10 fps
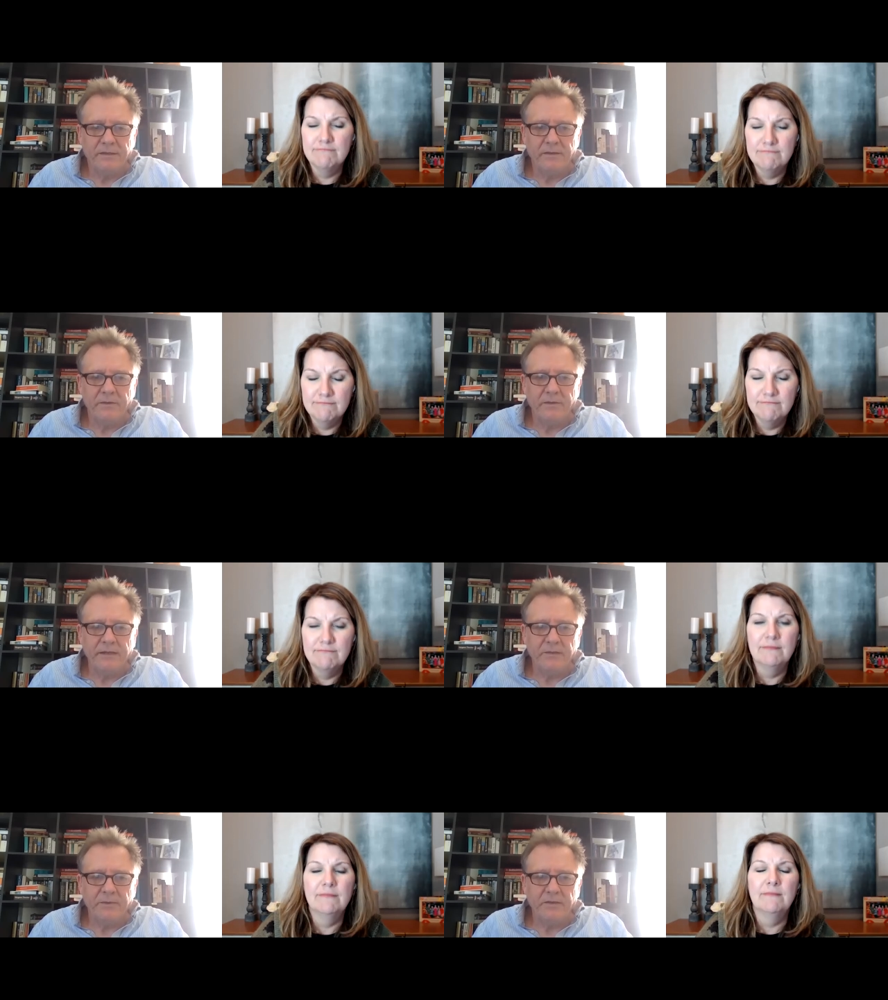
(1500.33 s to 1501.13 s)
Speaker 1: want that
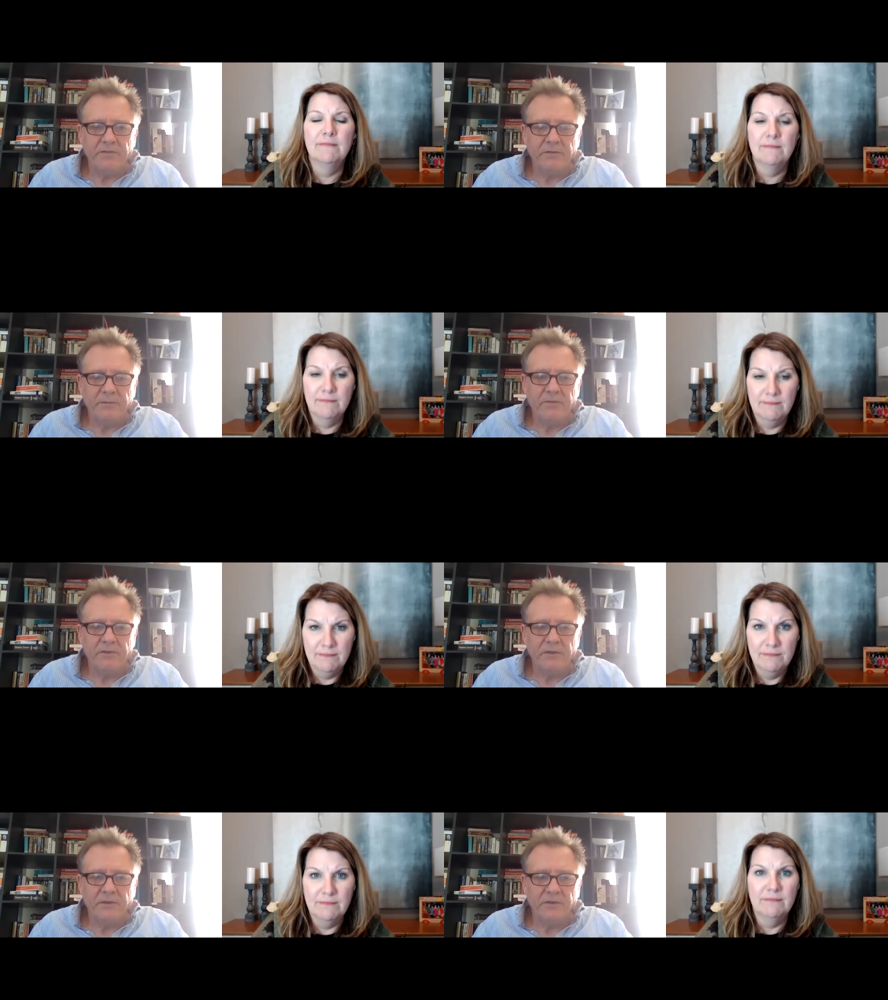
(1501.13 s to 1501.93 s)
to be disrupted,
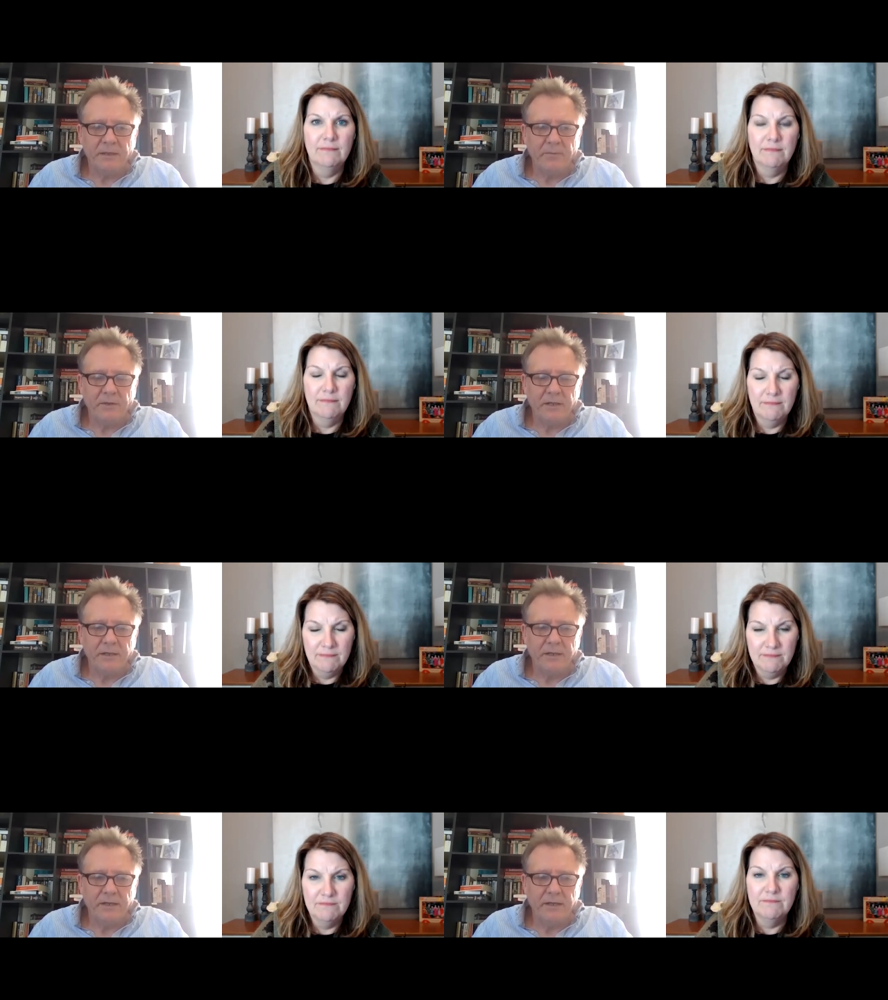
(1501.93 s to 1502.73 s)
in the same way
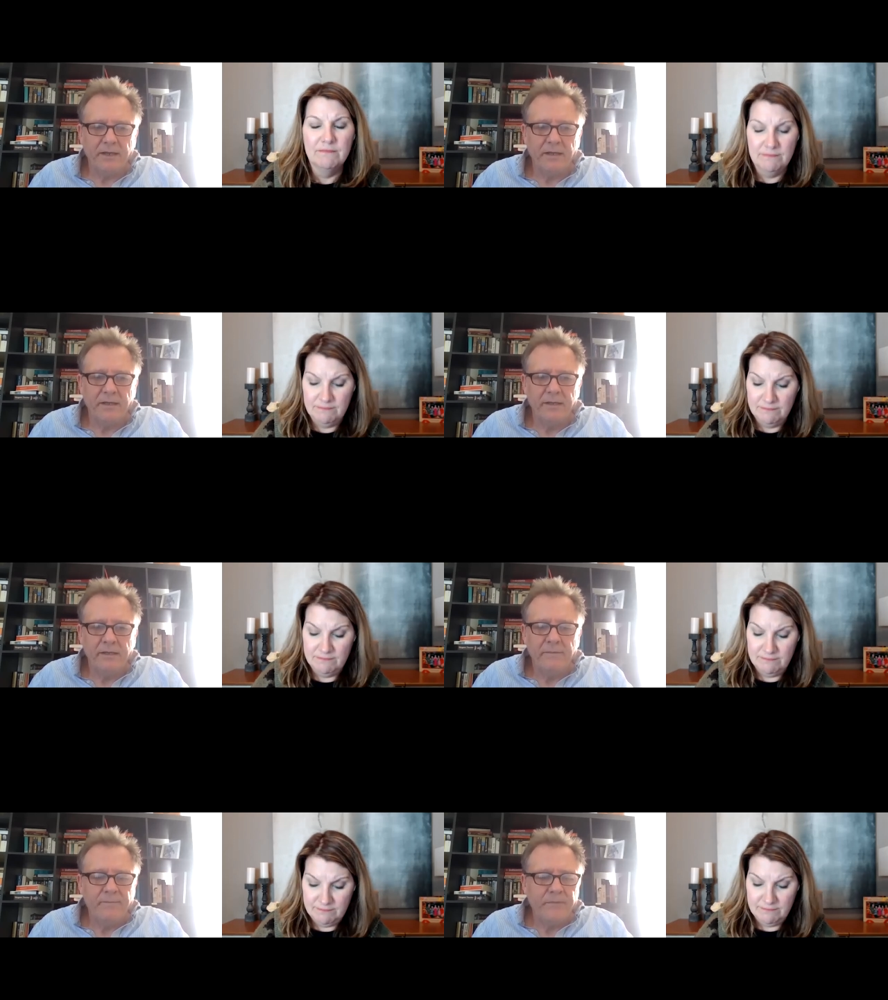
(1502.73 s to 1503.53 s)
clean air.
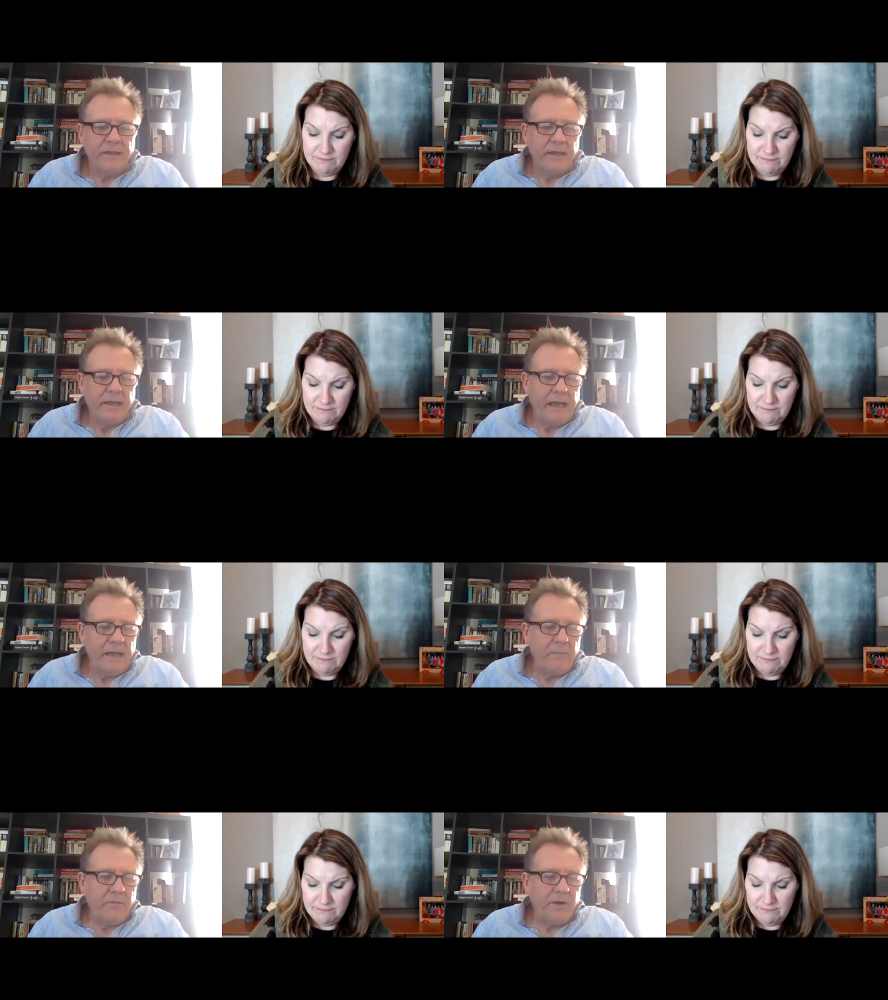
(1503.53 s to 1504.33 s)

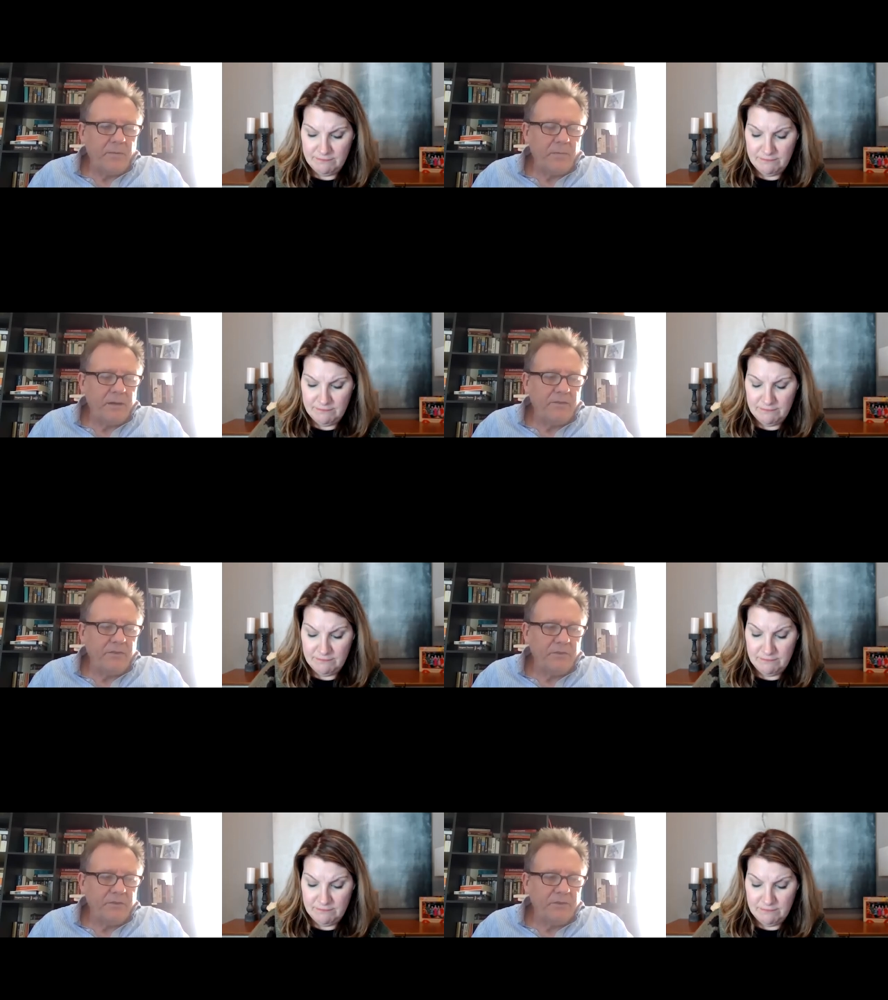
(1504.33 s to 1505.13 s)
And probably
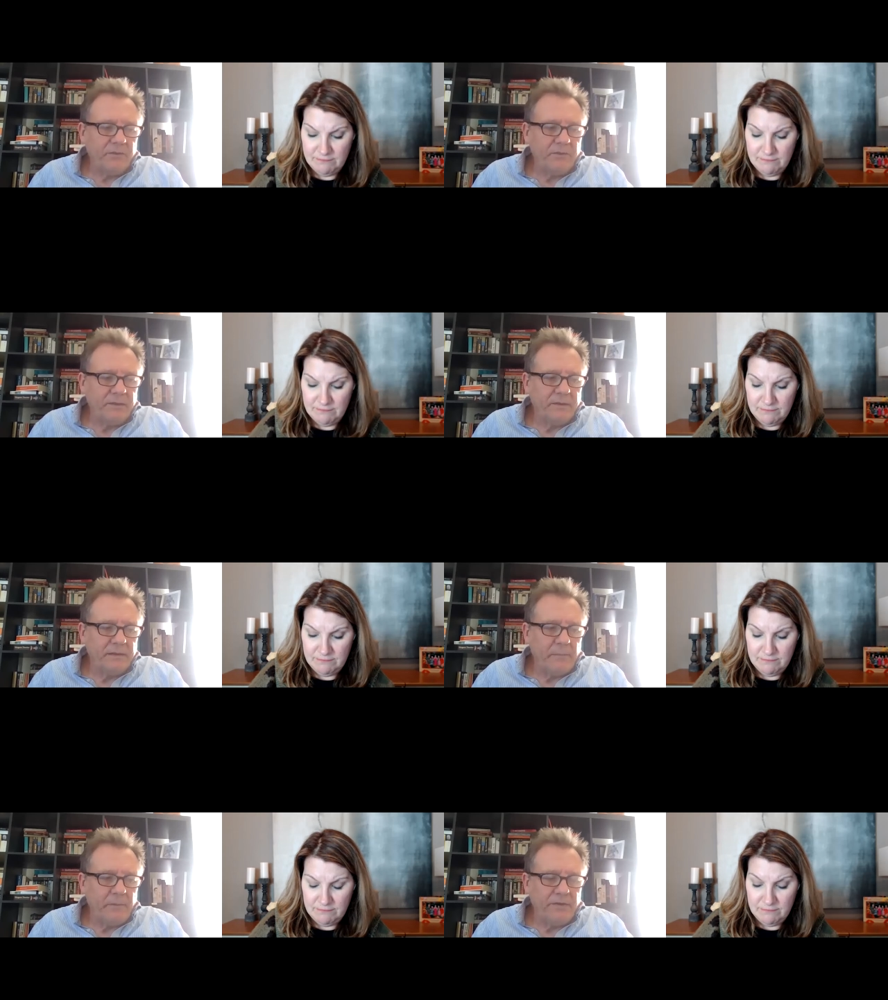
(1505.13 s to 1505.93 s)
till
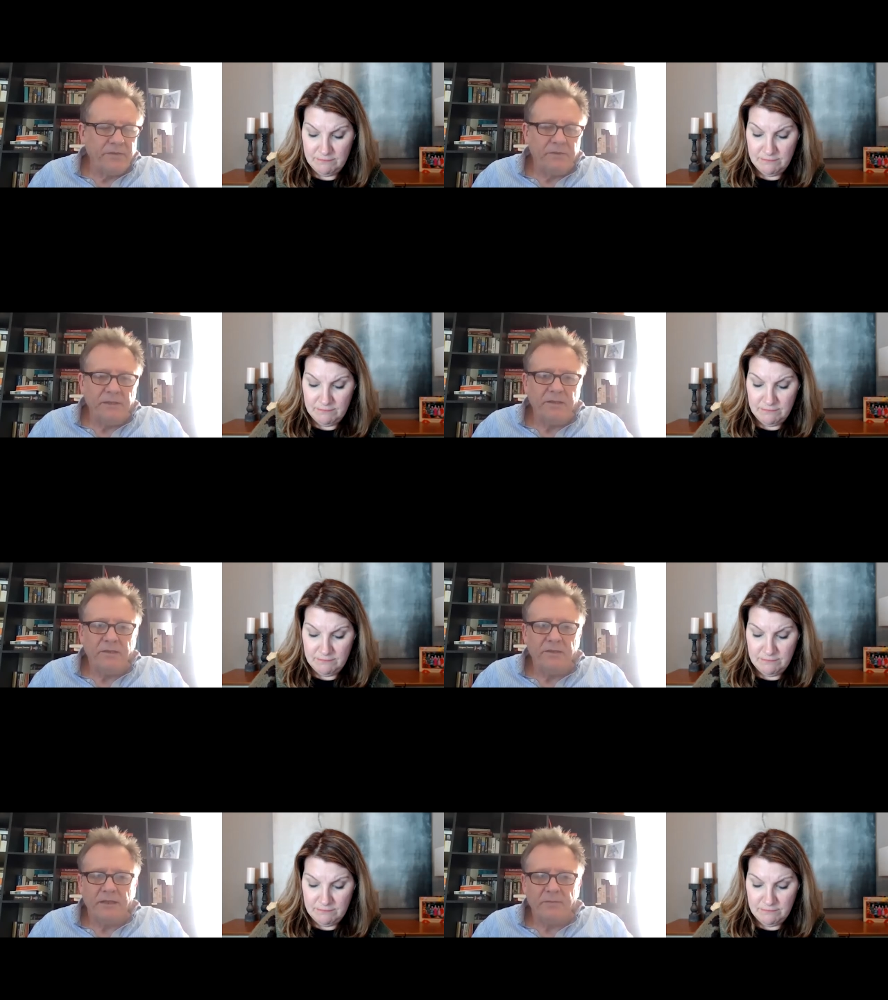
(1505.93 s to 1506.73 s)
that political meeting
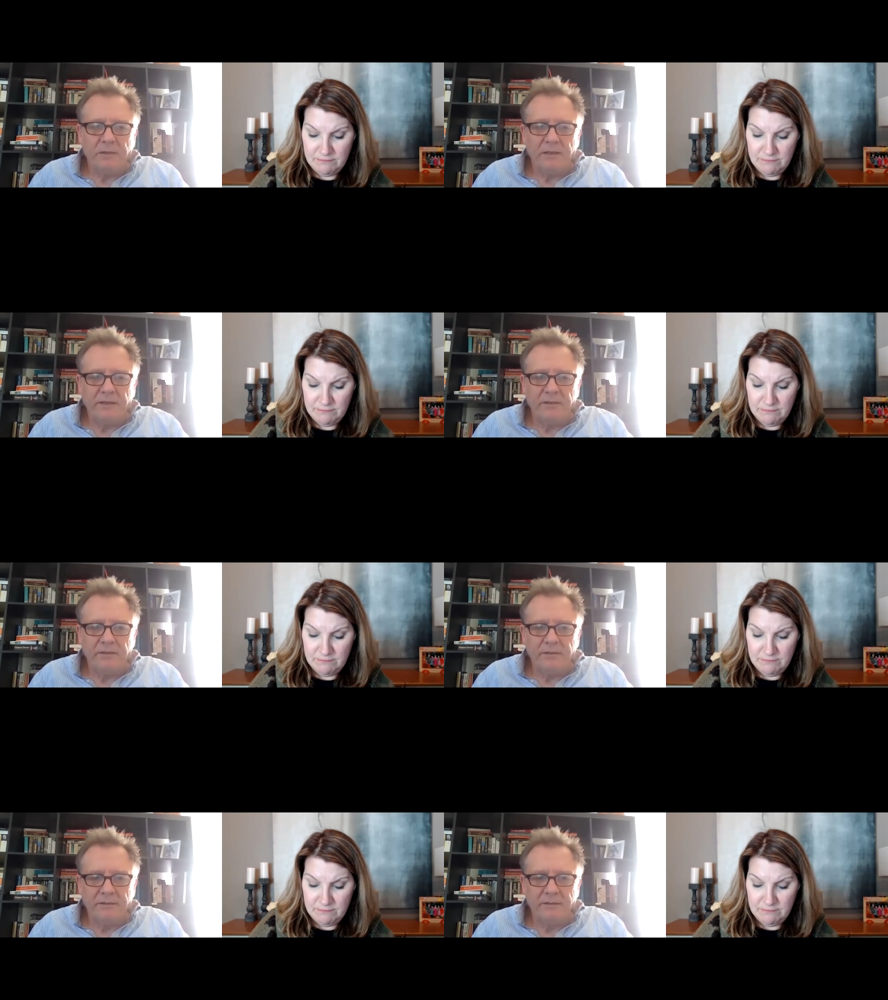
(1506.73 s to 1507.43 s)
takes place.